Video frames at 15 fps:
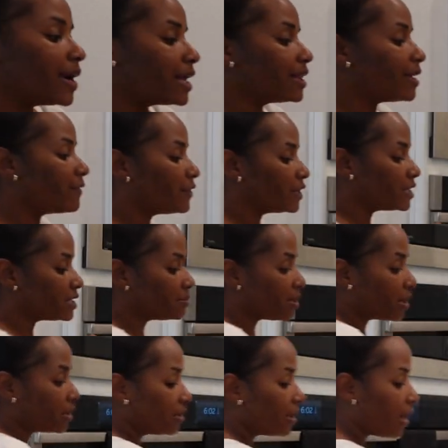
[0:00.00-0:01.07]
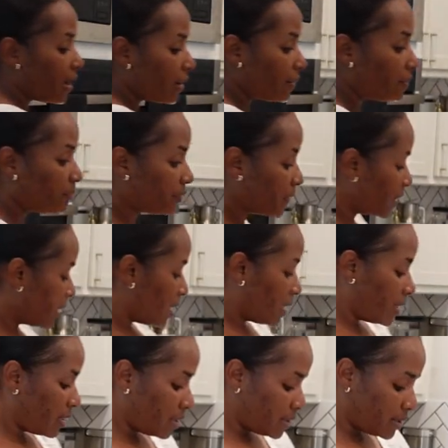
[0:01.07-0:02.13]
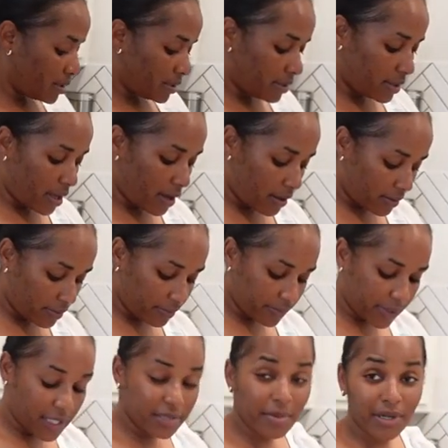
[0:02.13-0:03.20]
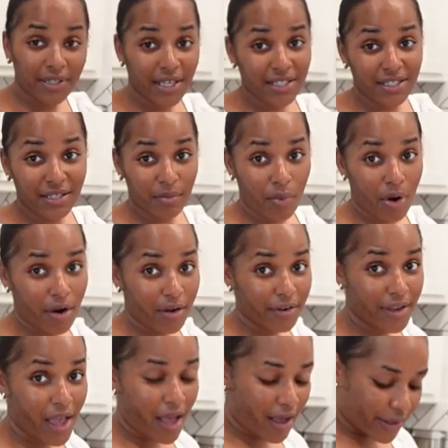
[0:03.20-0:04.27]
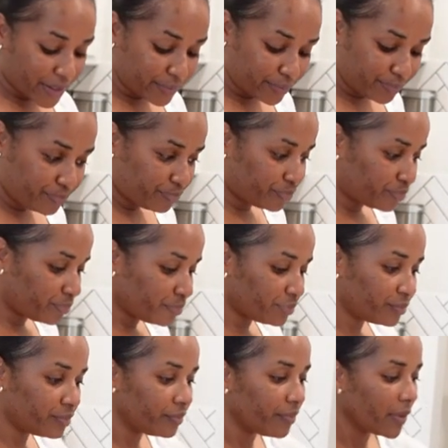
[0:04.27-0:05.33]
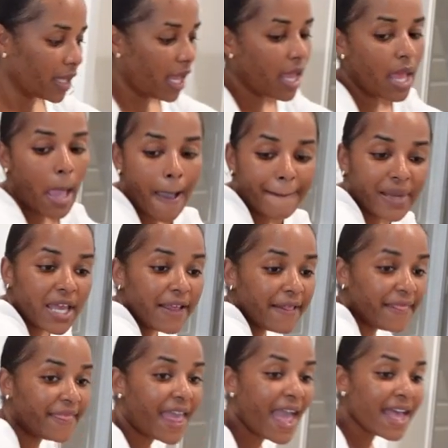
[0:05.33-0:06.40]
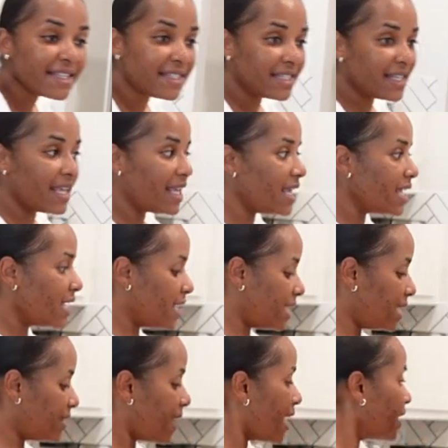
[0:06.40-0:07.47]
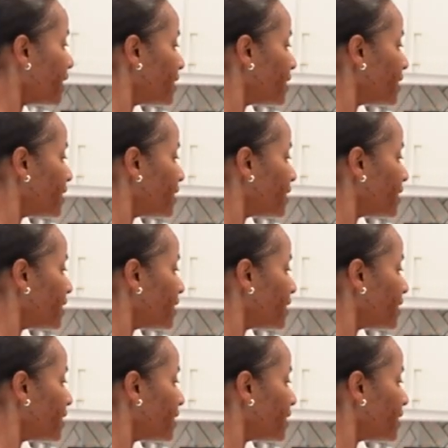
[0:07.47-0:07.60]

got that for his birthday. So, his birthday's tomorrow, y'all. But that's it. That